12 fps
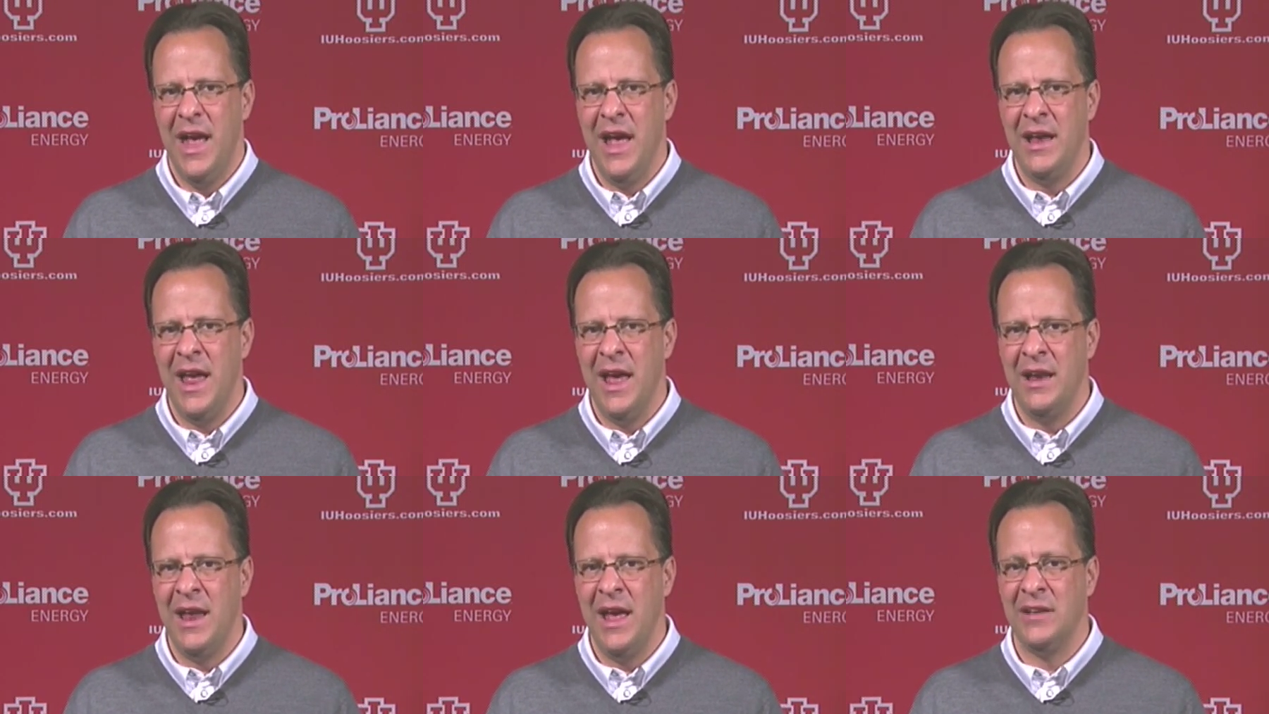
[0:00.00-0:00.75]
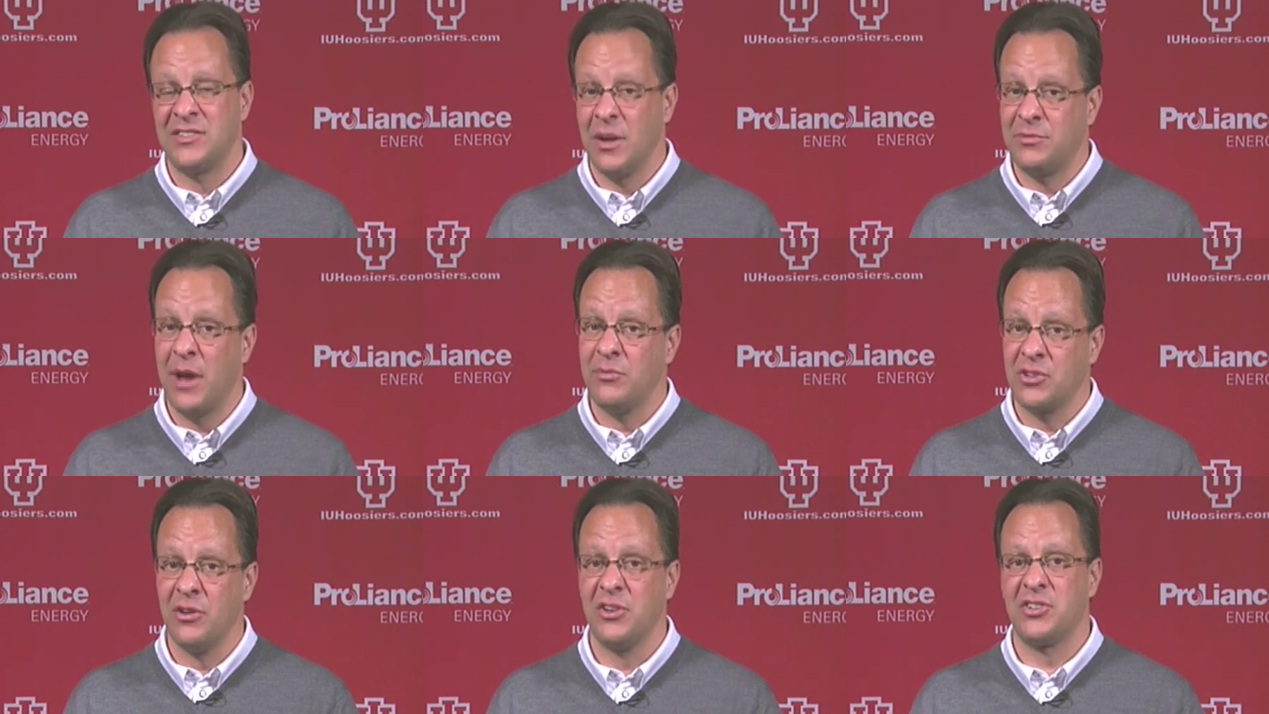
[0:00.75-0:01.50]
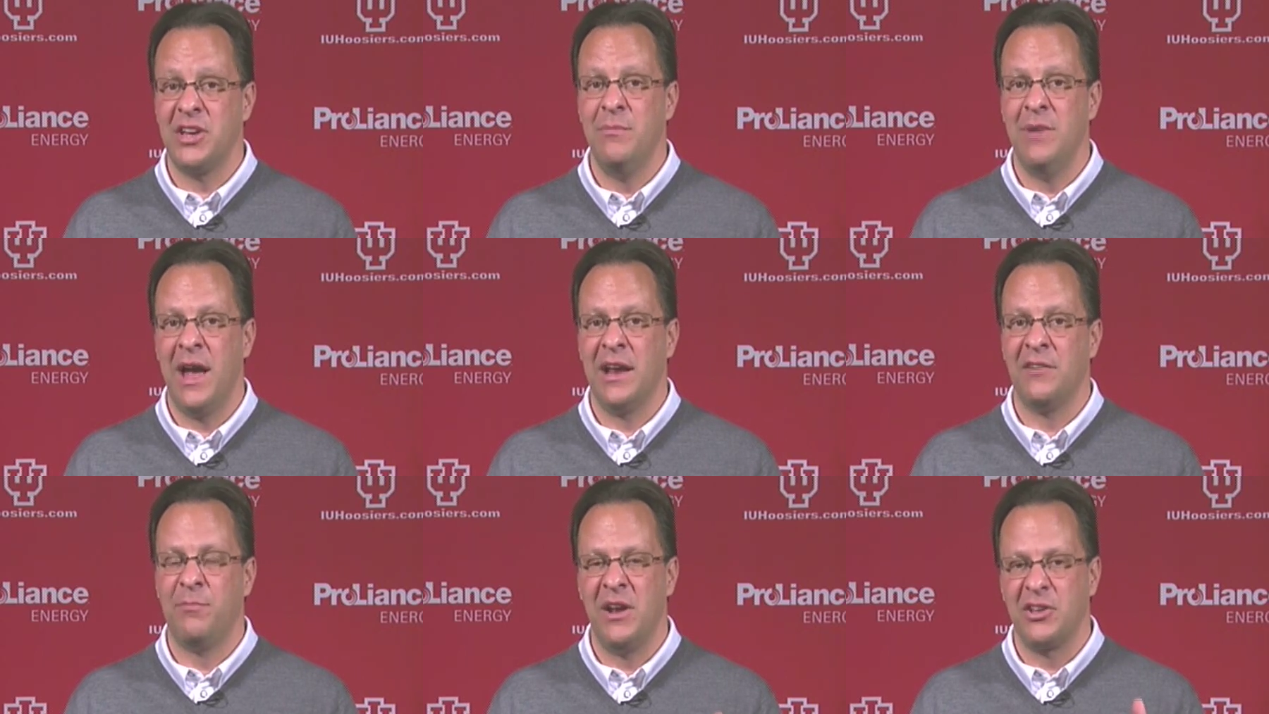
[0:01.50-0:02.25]
And sometimes it's going to seem
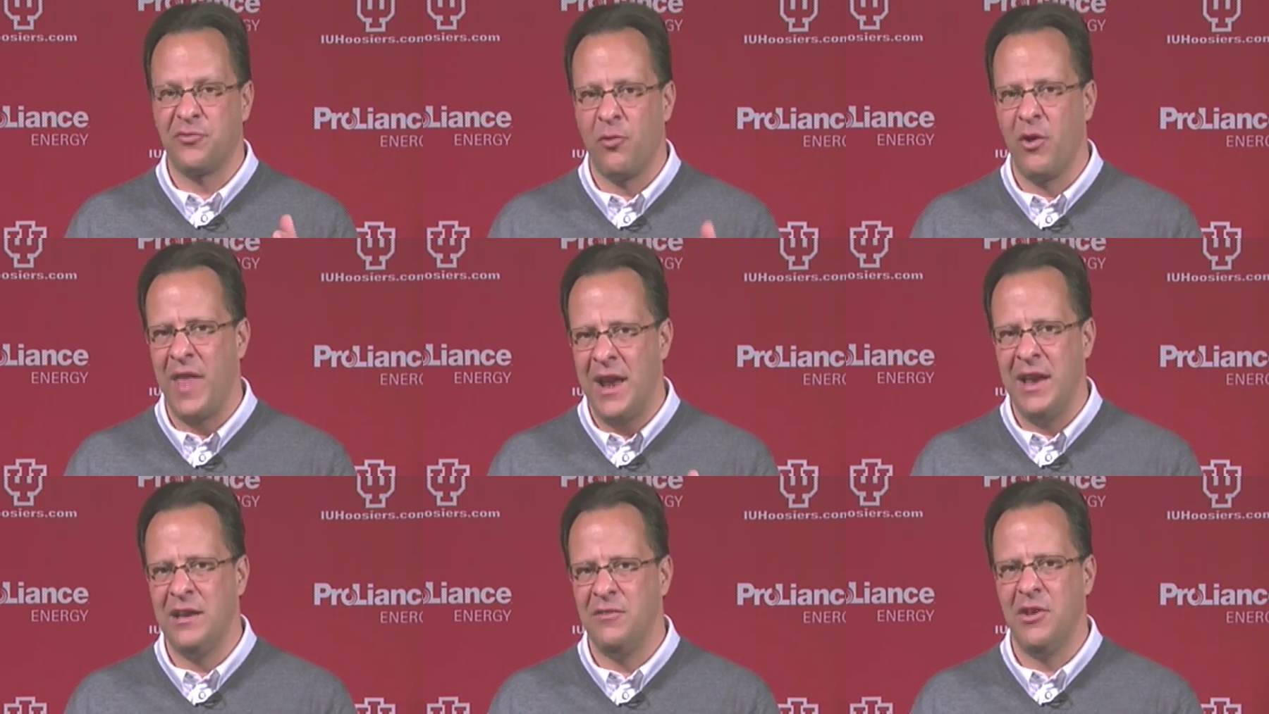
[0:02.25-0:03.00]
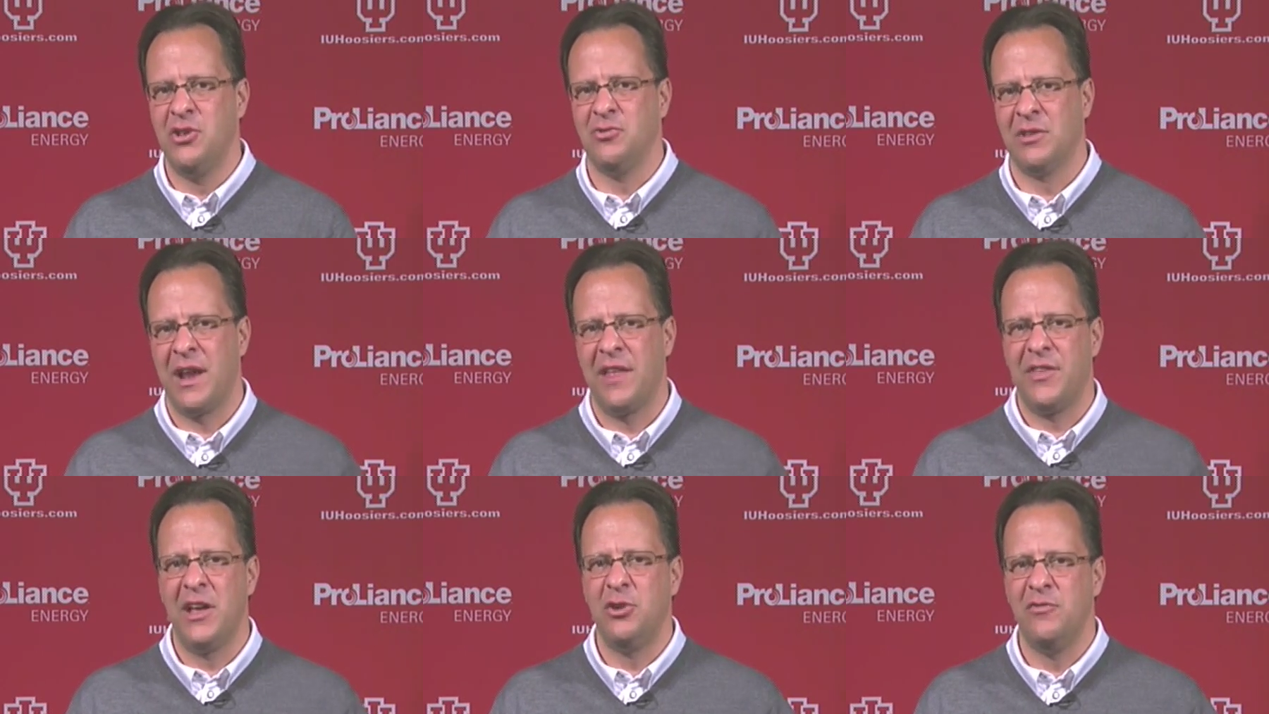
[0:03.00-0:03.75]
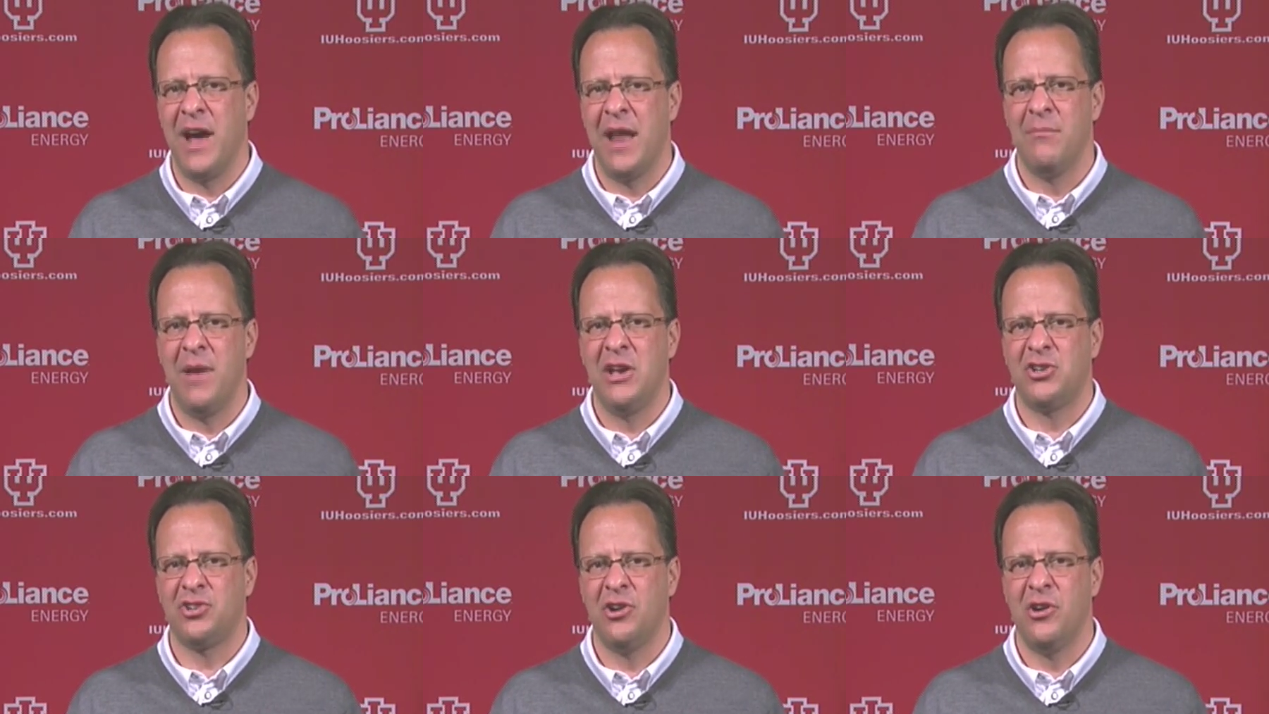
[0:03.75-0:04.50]
negative, but it's for that individual. And I think you've got to make
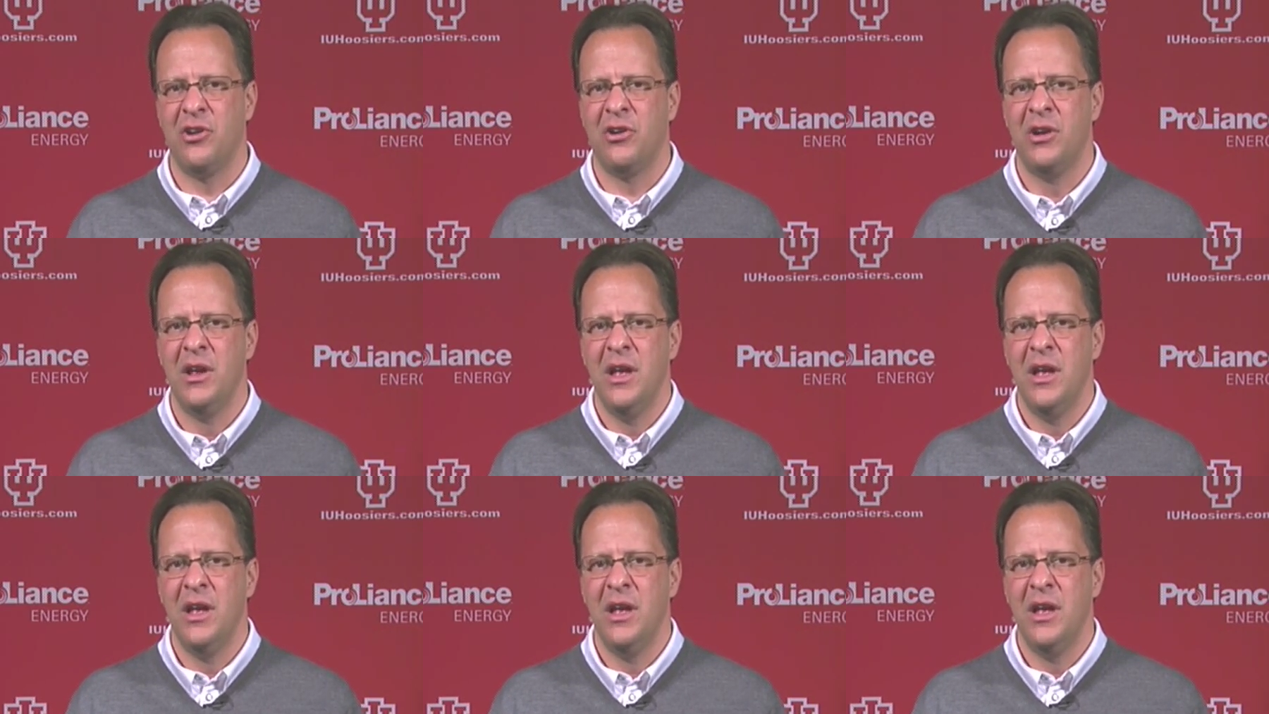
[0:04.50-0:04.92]
sure